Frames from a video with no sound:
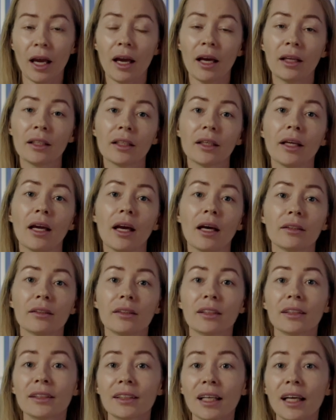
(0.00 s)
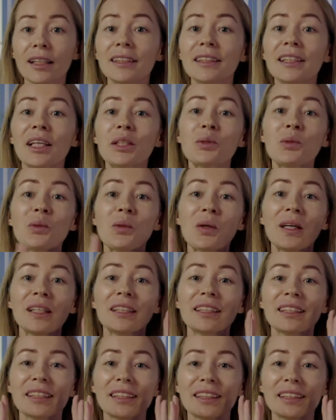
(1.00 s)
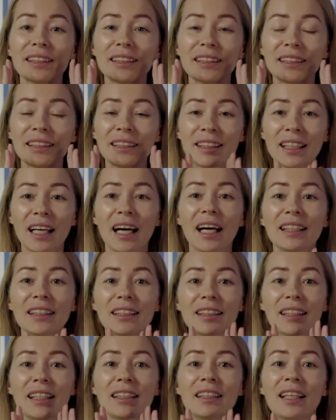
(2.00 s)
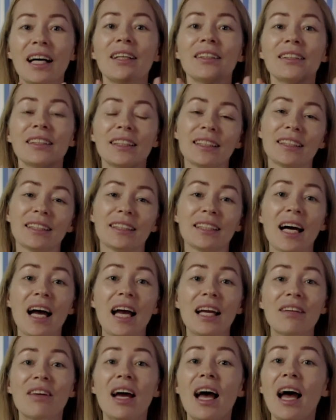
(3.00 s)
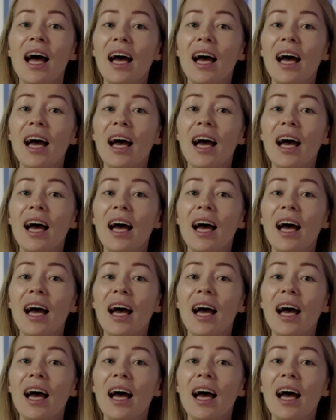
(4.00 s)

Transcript: And again, the sunset was just around this time,